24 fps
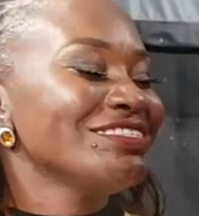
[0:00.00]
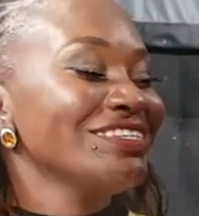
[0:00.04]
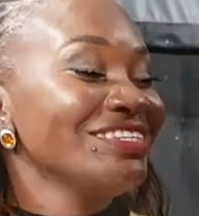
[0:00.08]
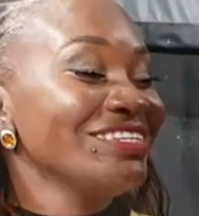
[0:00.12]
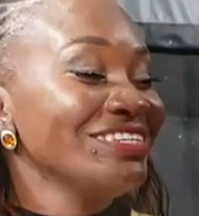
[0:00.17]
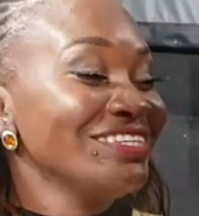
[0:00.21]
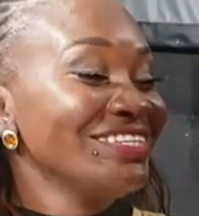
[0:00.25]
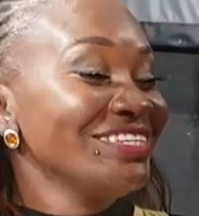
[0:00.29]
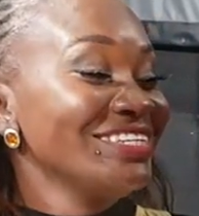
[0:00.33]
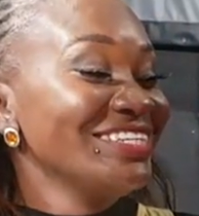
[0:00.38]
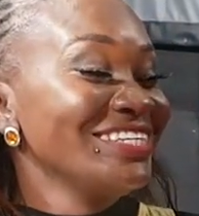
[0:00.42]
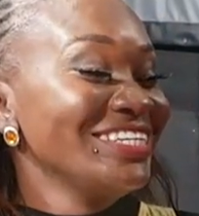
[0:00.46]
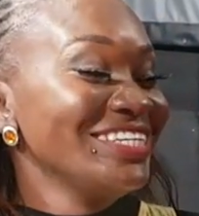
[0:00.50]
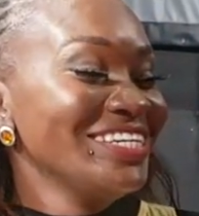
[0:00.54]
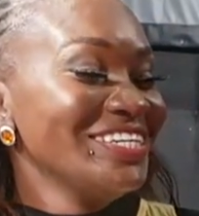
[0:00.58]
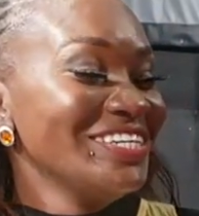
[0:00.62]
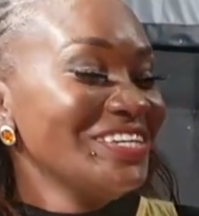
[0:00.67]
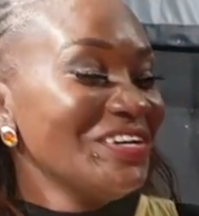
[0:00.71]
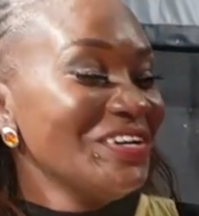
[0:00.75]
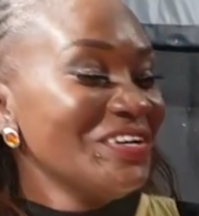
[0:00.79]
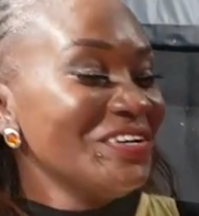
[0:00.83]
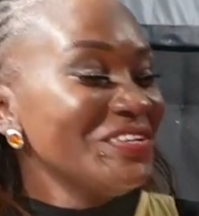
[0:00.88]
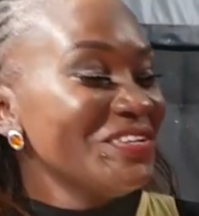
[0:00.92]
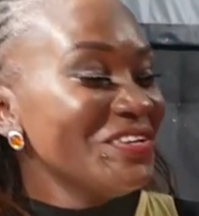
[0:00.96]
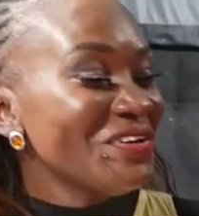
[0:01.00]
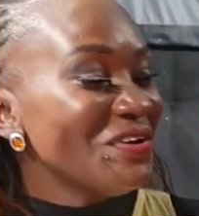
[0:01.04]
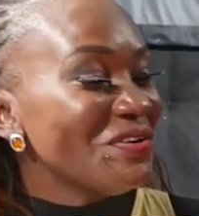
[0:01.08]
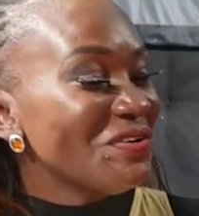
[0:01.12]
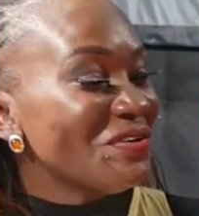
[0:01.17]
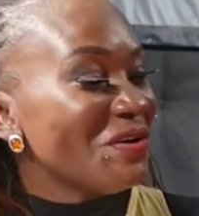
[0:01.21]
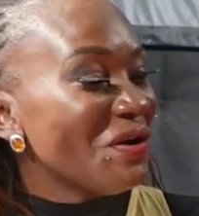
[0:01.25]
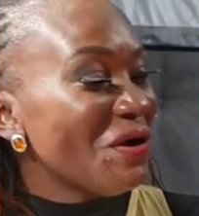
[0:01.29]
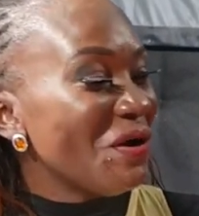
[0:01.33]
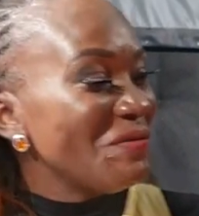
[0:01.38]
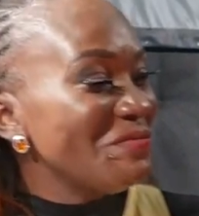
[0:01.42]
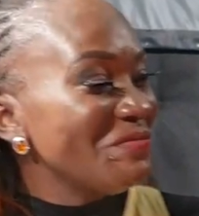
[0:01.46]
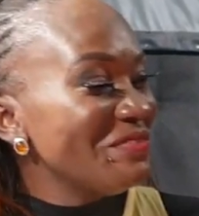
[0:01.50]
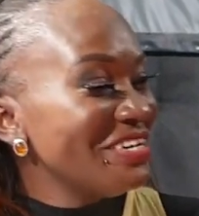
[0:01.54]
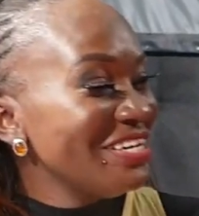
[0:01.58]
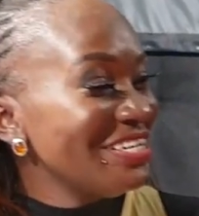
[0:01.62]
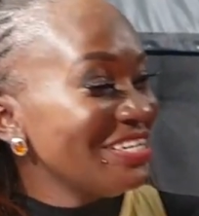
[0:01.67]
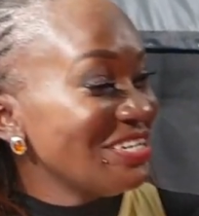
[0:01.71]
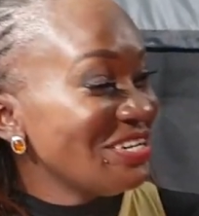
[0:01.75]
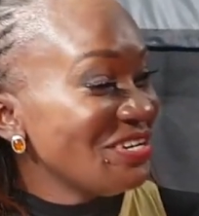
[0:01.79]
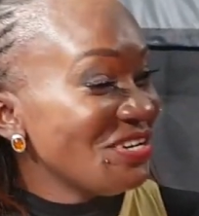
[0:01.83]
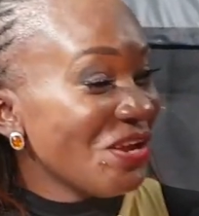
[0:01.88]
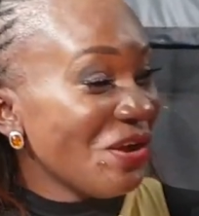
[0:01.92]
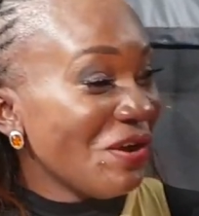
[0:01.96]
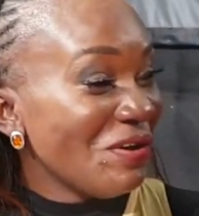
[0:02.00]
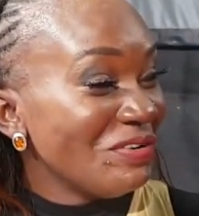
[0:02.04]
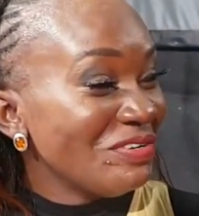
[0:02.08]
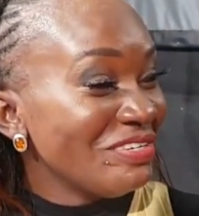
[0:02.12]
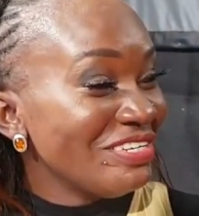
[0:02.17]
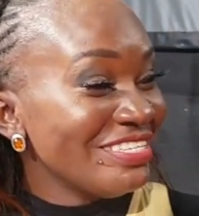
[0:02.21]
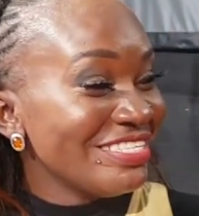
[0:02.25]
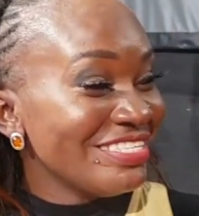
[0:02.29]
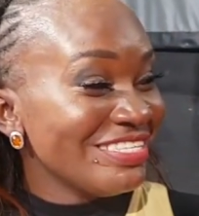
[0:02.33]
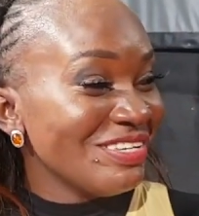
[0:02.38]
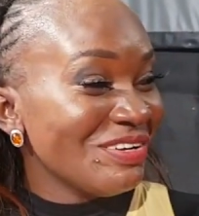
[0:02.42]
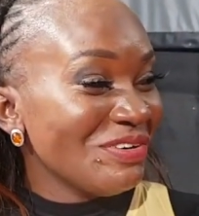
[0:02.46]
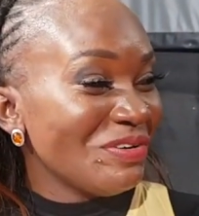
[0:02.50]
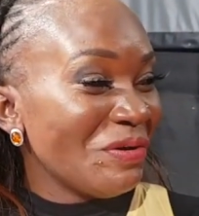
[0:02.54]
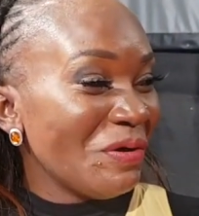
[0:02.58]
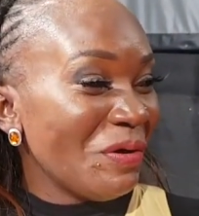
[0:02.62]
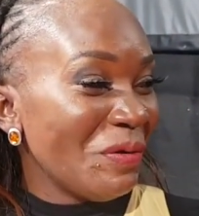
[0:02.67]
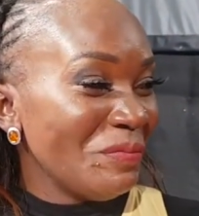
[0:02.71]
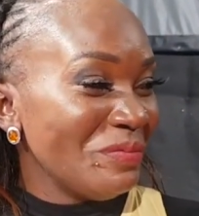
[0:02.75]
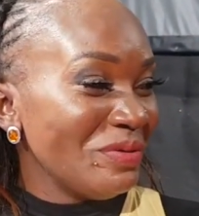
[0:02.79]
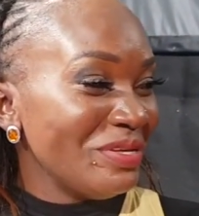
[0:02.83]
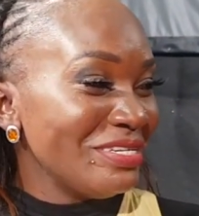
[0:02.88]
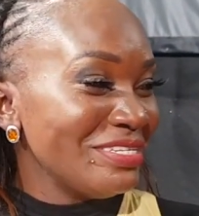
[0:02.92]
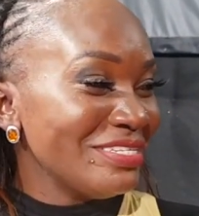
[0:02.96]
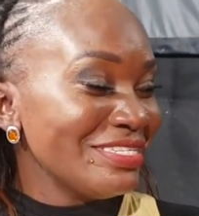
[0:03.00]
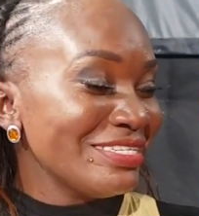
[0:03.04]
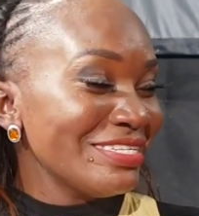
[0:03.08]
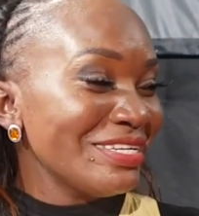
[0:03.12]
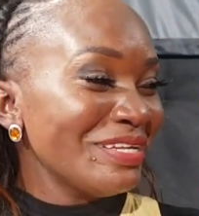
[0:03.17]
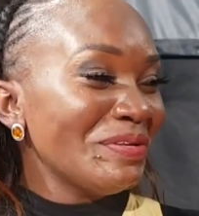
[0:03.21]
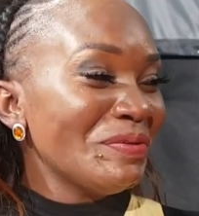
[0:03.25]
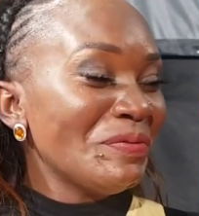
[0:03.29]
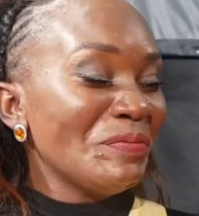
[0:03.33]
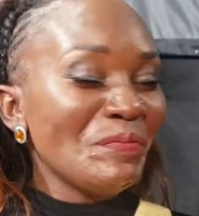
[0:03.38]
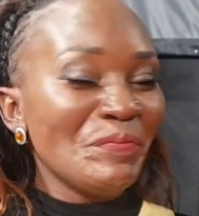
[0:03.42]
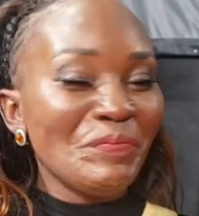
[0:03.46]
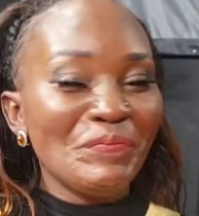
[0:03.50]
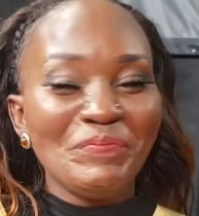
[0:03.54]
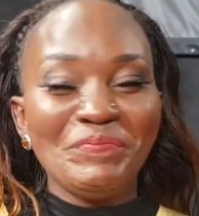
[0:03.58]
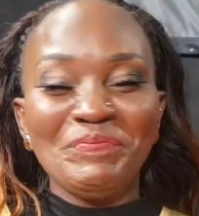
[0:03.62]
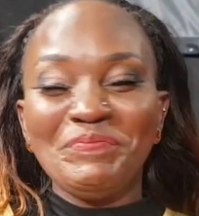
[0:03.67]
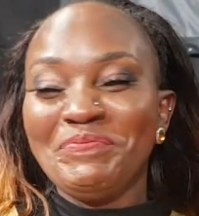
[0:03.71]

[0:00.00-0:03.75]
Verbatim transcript: No, there's nothing no like comment. no comment on no, my show. No comment. On my show,